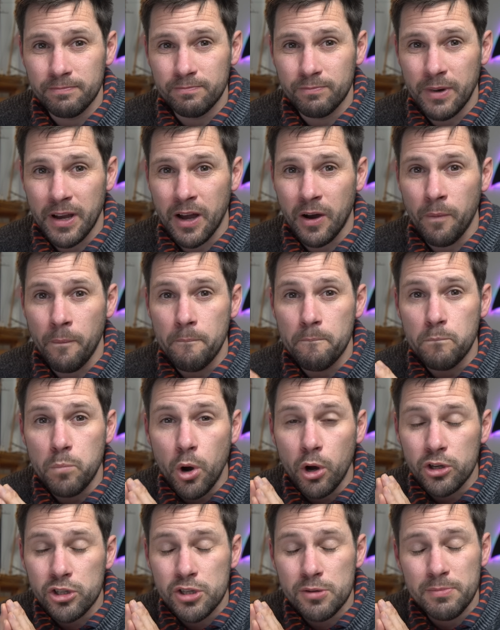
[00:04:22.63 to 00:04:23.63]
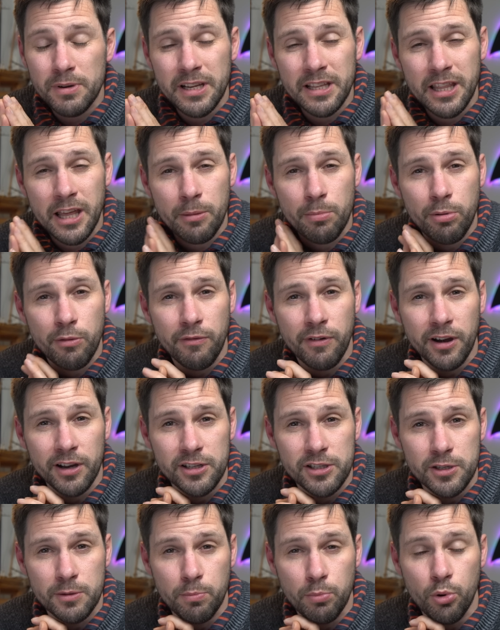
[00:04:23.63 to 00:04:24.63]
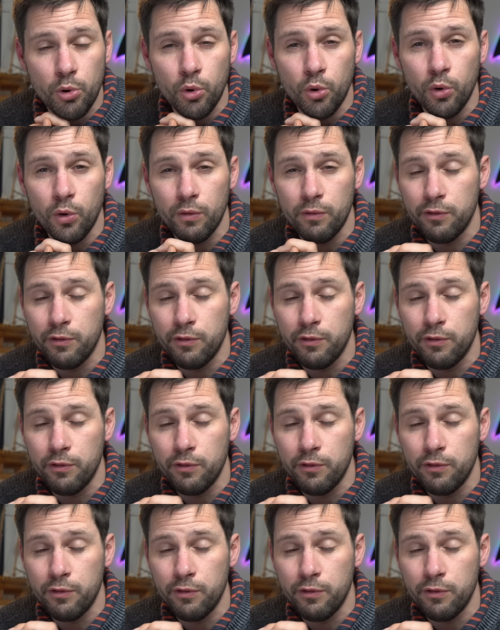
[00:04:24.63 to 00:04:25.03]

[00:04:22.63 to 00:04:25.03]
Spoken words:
Well, possibly they provide support